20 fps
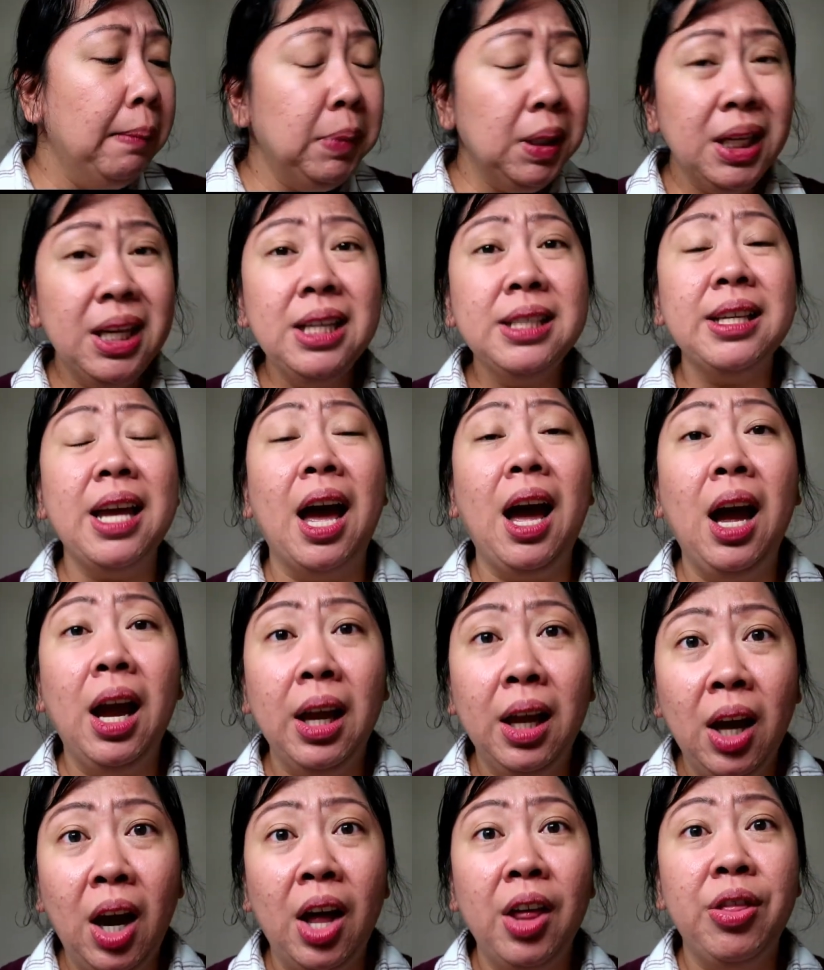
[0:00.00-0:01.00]
Plus,
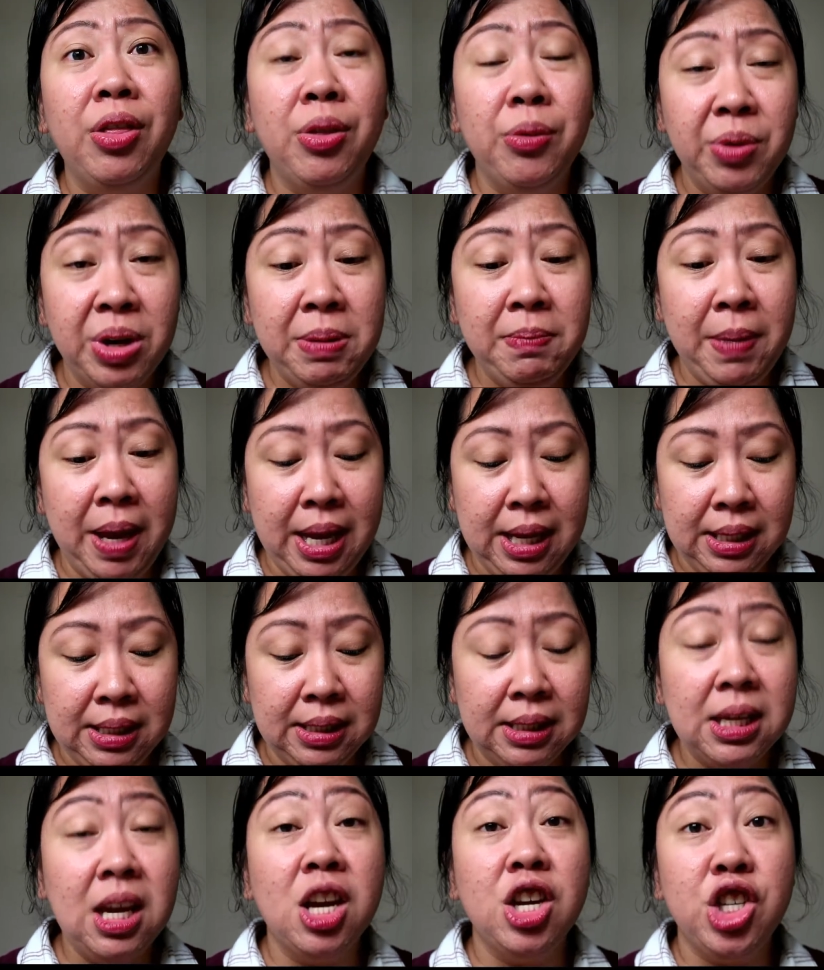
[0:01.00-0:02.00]
I got 3
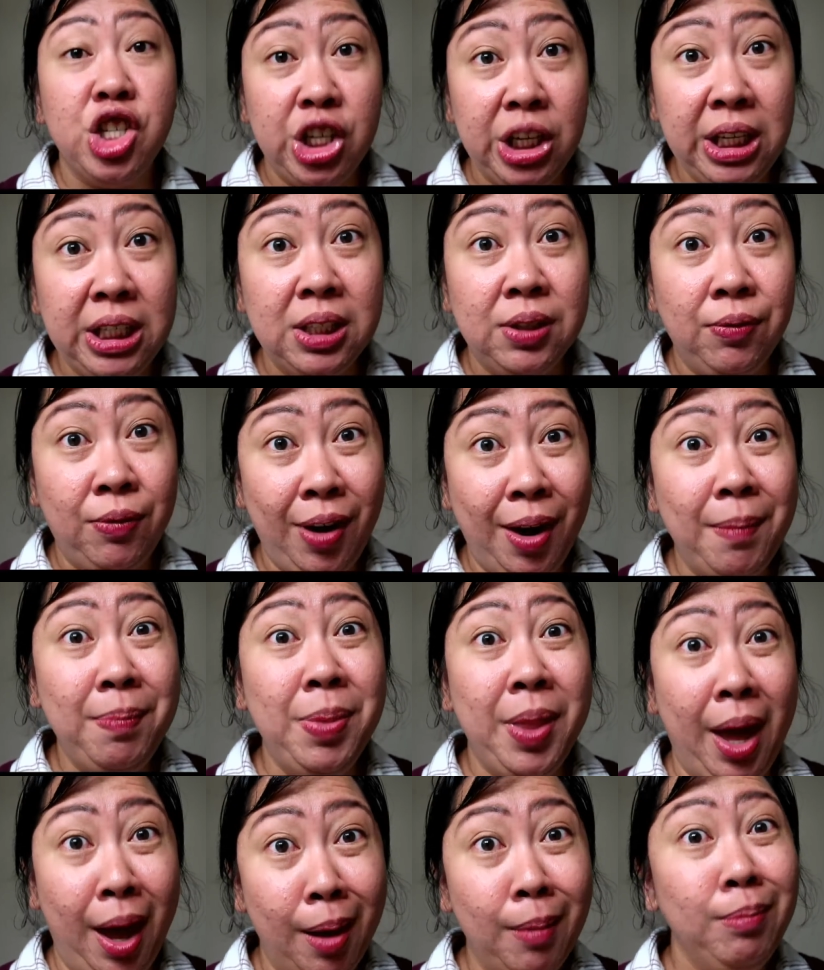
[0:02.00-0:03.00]
mask sheets
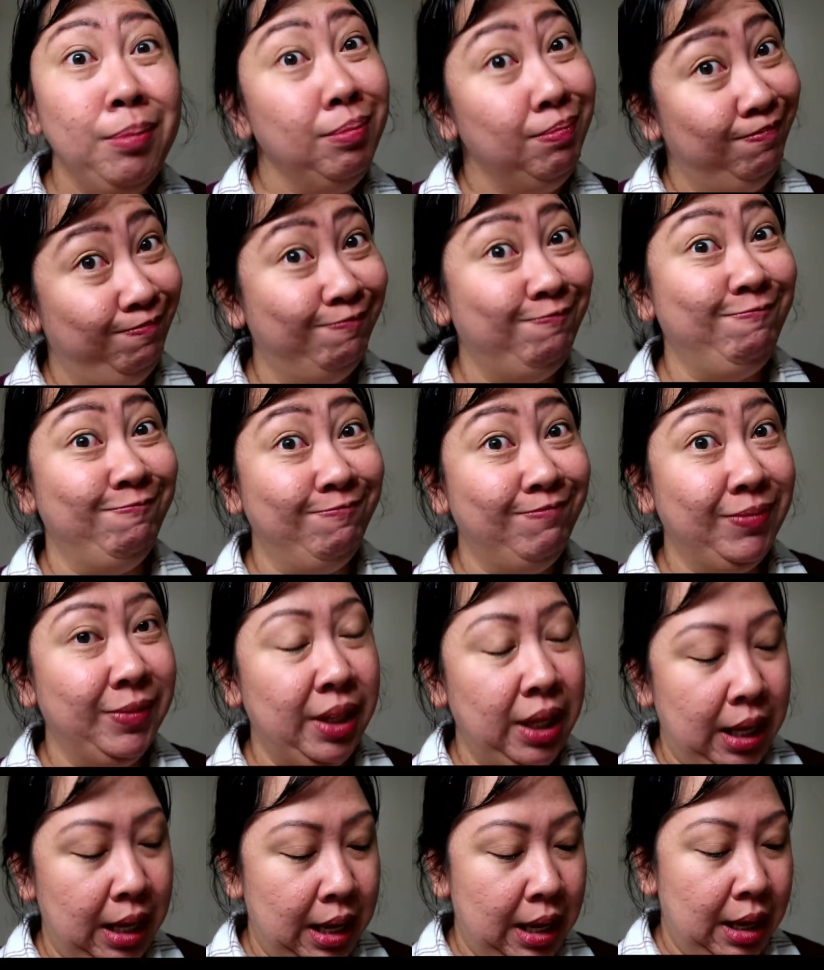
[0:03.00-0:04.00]
from them.
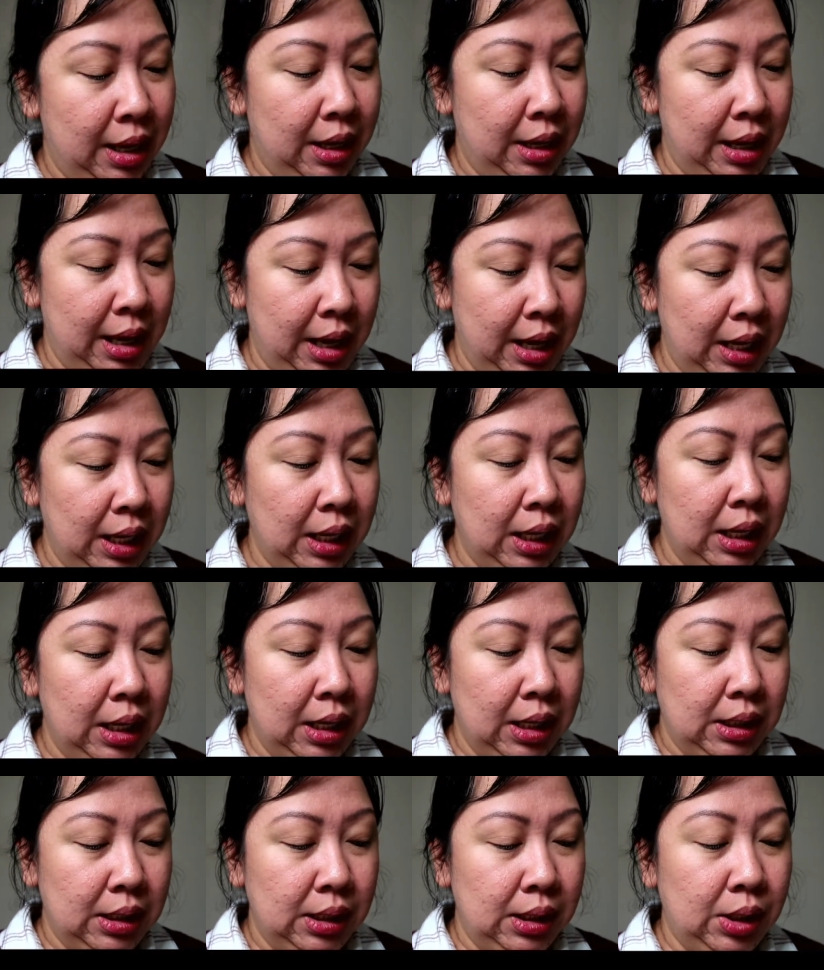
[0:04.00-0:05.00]
Okay,
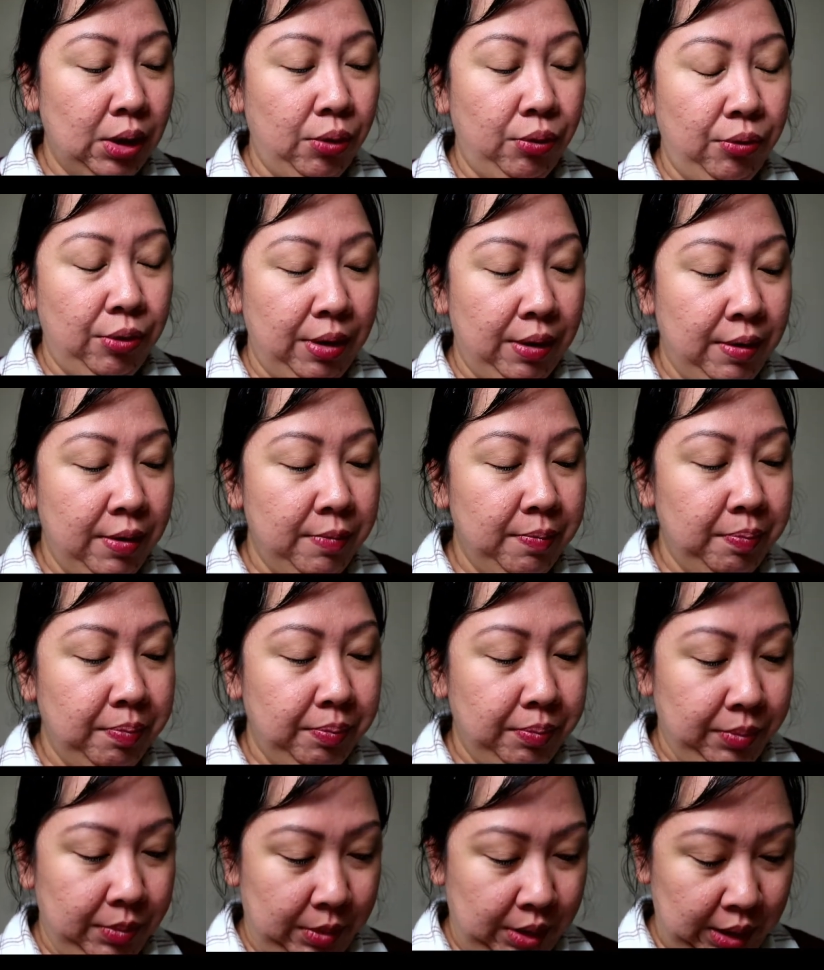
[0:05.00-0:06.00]
so
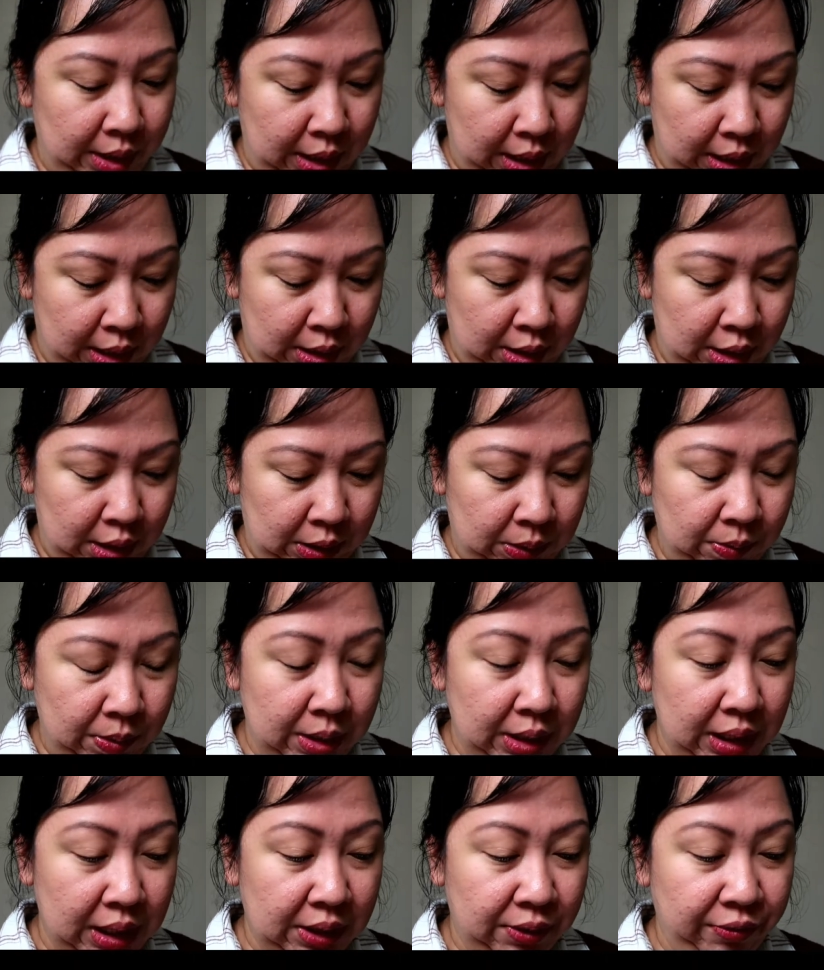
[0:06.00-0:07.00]
this
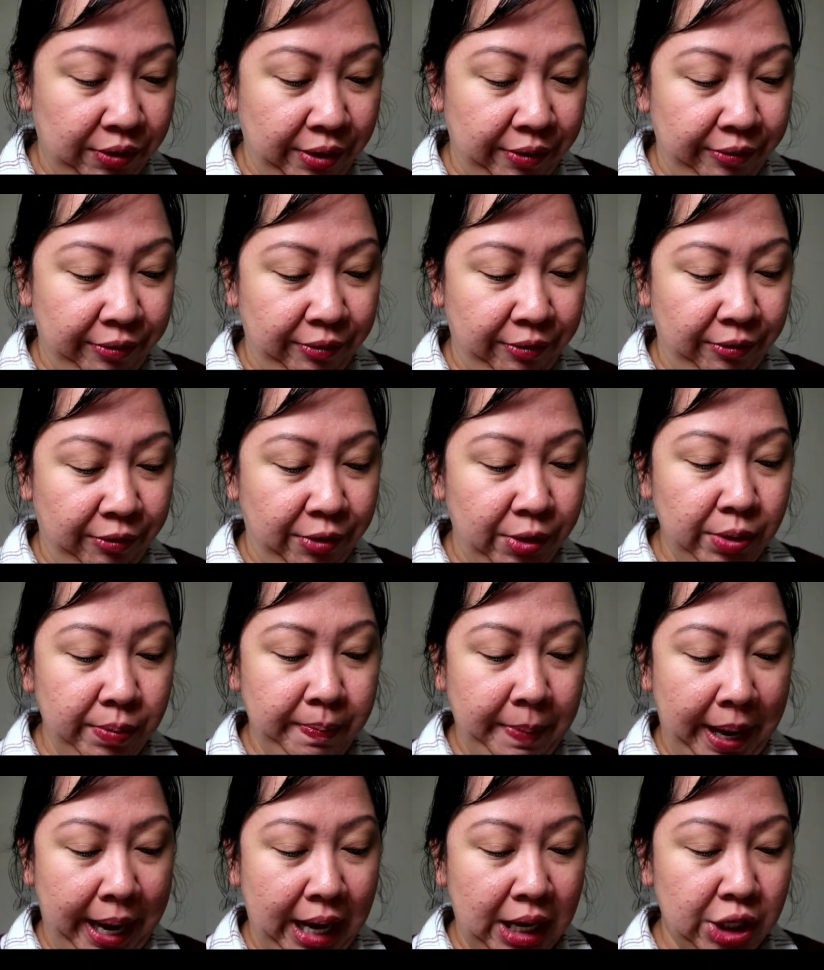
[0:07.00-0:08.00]
one is from
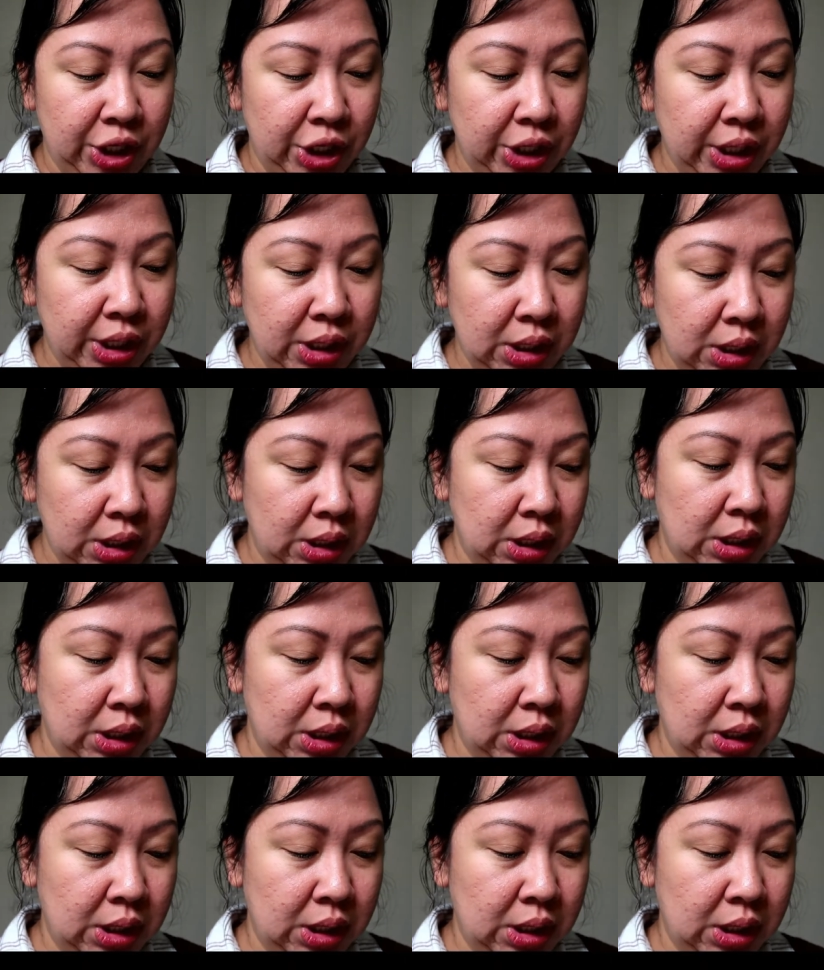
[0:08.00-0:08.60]
Fruit Passion.